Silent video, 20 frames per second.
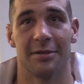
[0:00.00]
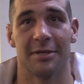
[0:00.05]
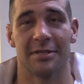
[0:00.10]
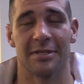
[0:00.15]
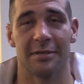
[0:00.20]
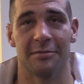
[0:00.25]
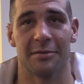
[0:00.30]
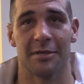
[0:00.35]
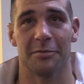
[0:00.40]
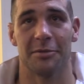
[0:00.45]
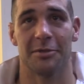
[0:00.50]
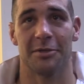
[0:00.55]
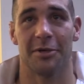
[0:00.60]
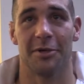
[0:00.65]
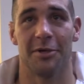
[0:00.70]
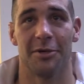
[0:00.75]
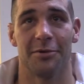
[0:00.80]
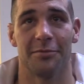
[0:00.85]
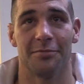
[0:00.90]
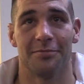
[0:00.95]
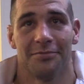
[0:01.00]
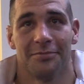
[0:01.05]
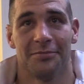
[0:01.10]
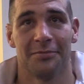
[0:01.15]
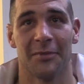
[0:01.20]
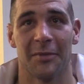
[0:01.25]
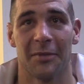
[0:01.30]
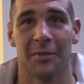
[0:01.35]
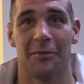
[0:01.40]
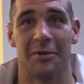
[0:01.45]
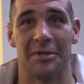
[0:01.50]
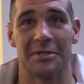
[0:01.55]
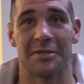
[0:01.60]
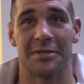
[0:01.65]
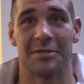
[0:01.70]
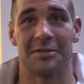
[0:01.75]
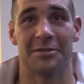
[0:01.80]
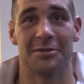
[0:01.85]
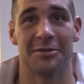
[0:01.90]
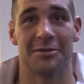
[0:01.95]
sometimes you've got to risk
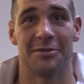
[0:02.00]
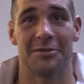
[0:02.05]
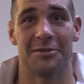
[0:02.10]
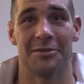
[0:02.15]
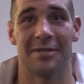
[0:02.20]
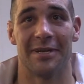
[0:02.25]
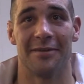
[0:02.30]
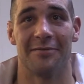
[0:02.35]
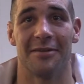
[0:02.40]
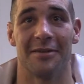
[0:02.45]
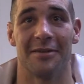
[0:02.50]
it to save.